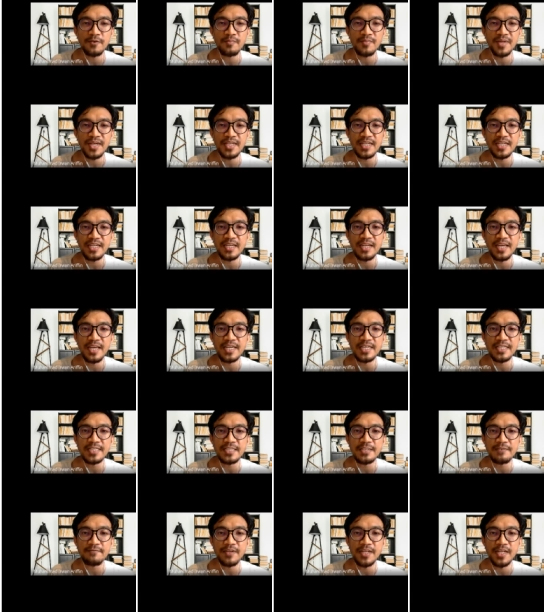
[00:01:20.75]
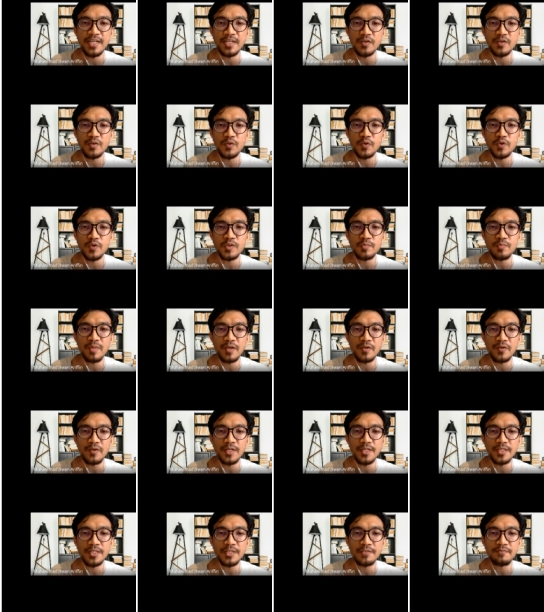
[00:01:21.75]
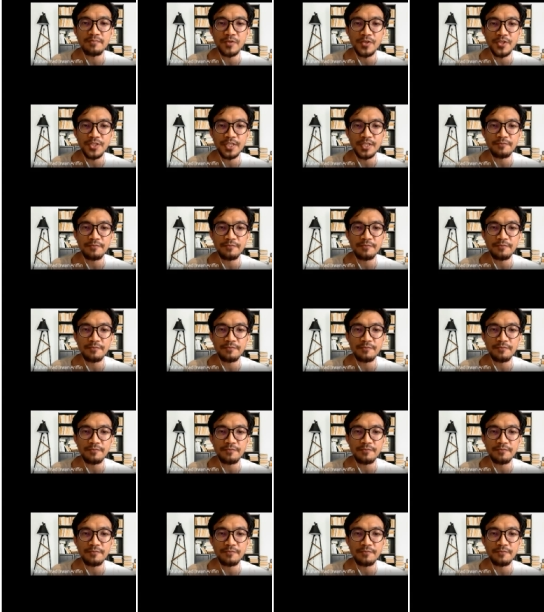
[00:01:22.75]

money negatively due to speculative motive.